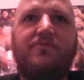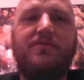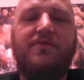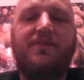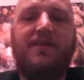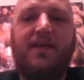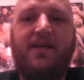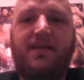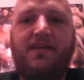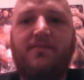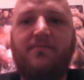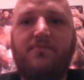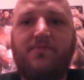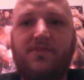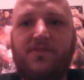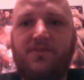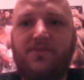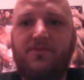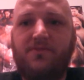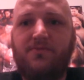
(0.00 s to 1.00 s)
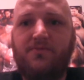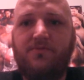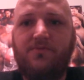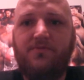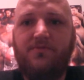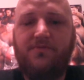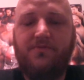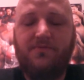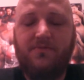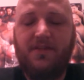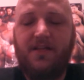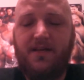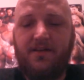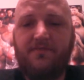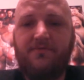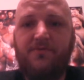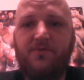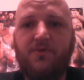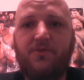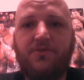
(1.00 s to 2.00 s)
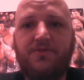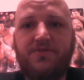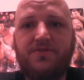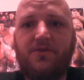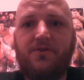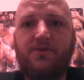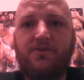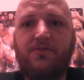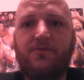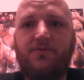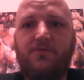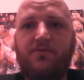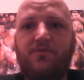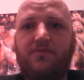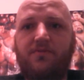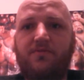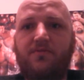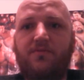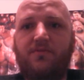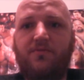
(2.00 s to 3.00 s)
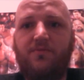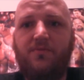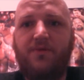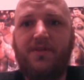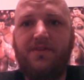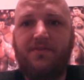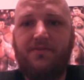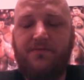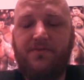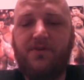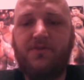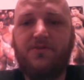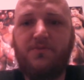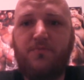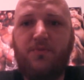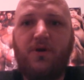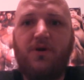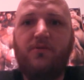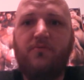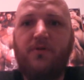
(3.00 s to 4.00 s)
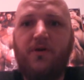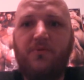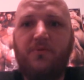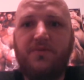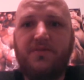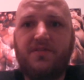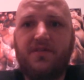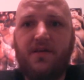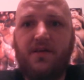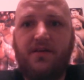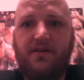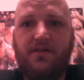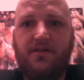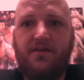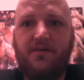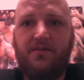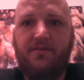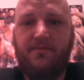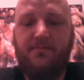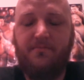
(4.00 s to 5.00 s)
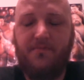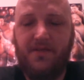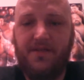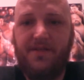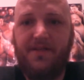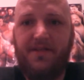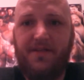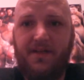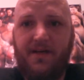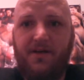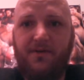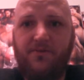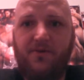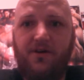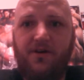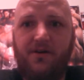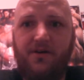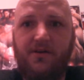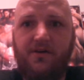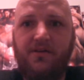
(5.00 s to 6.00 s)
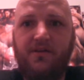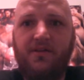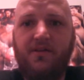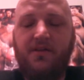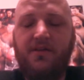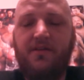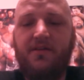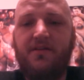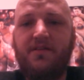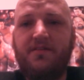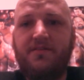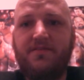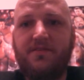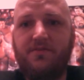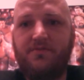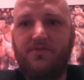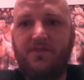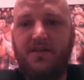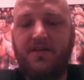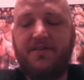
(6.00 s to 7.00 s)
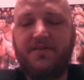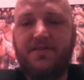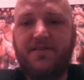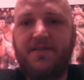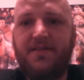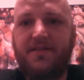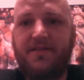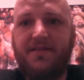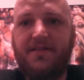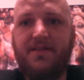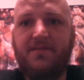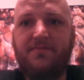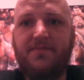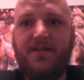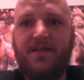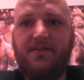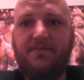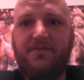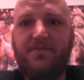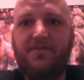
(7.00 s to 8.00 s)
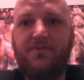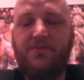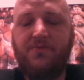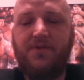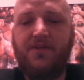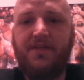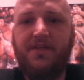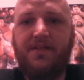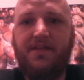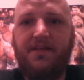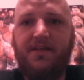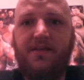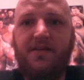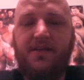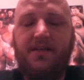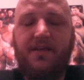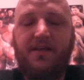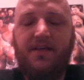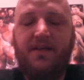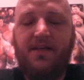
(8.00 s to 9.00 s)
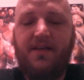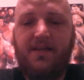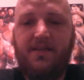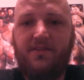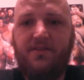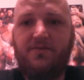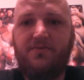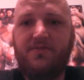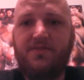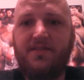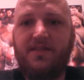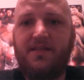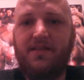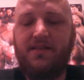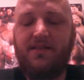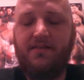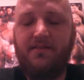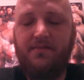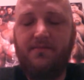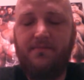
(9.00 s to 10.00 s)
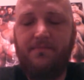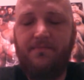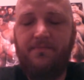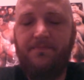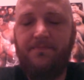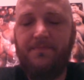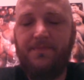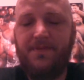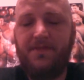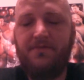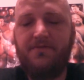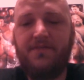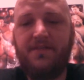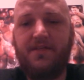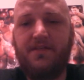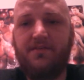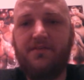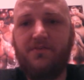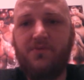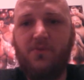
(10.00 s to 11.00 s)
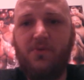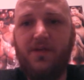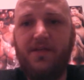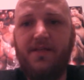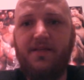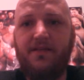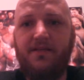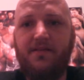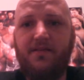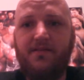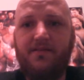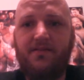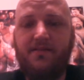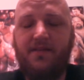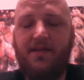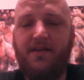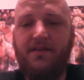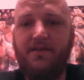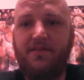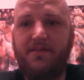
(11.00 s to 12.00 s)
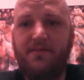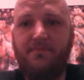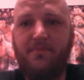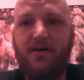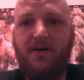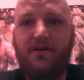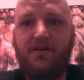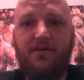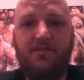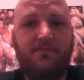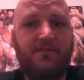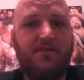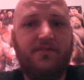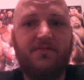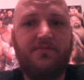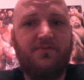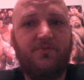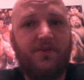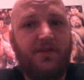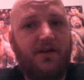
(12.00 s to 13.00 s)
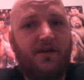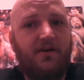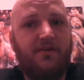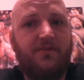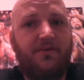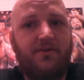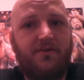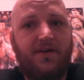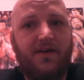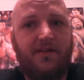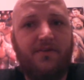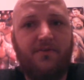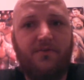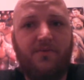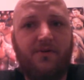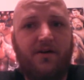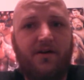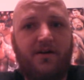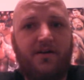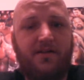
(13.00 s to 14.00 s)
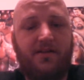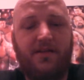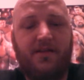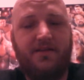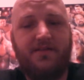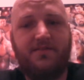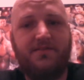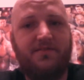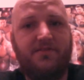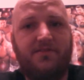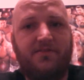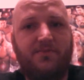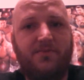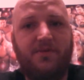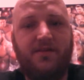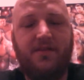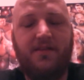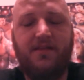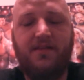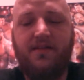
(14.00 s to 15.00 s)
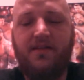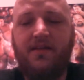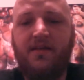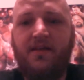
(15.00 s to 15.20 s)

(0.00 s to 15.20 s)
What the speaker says: came to like full circle when the first promo was cut on Monday Night Raw. So John Cena comes out to the ring and you see a tweet down at the bottom, because we all know how The Rock likes to tweet.